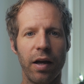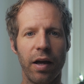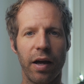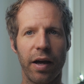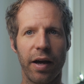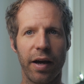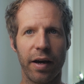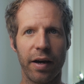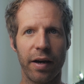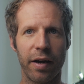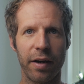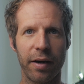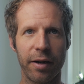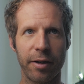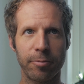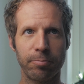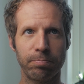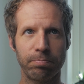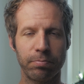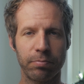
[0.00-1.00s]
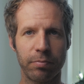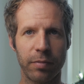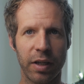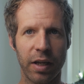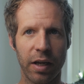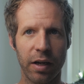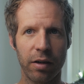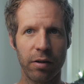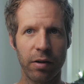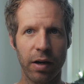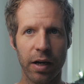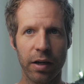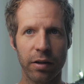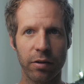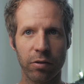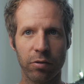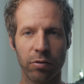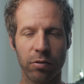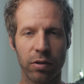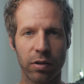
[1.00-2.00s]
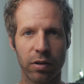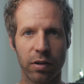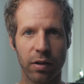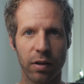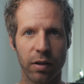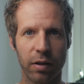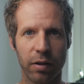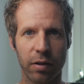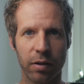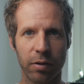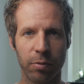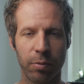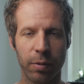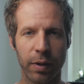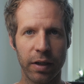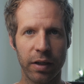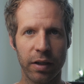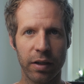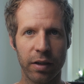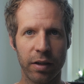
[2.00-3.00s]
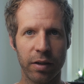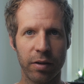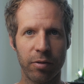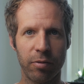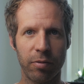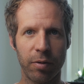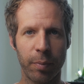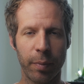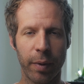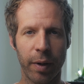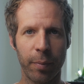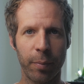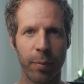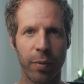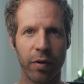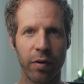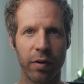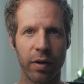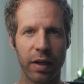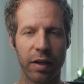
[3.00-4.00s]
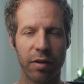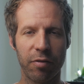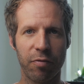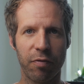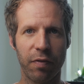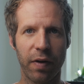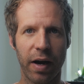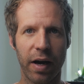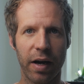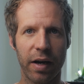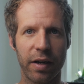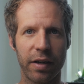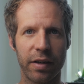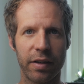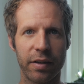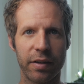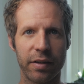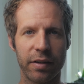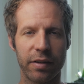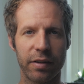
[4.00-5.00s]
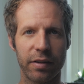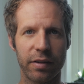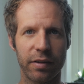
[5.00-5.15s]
Now I don't really remember if I